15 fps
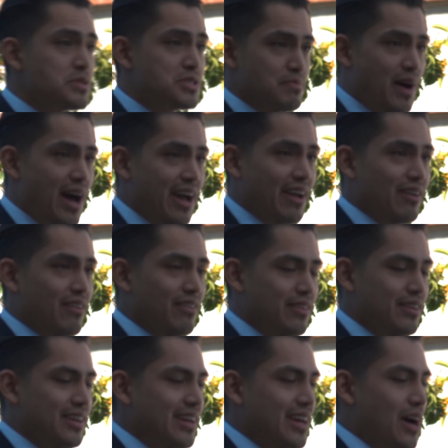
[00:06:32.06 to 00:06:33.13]
smile,
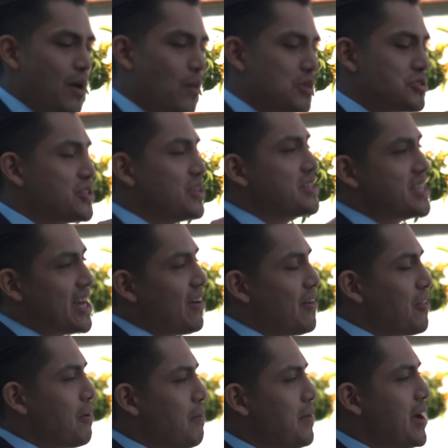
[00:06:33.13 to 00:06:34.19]
I want you to tell
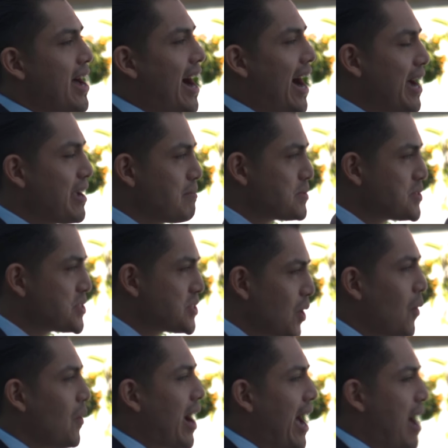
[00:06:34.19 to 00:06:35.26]
them, I am
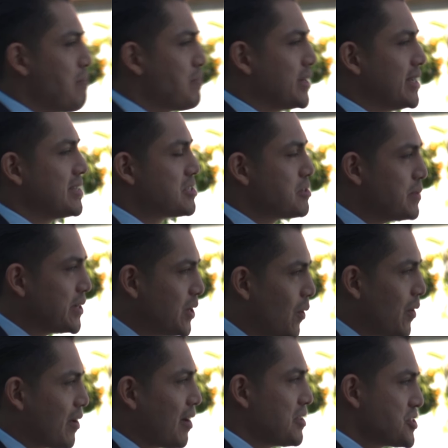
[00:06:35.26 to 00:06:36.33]
so happy to be
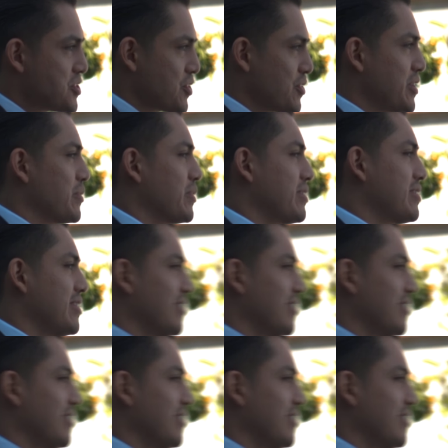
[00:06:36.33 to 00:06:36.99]
going on this journey with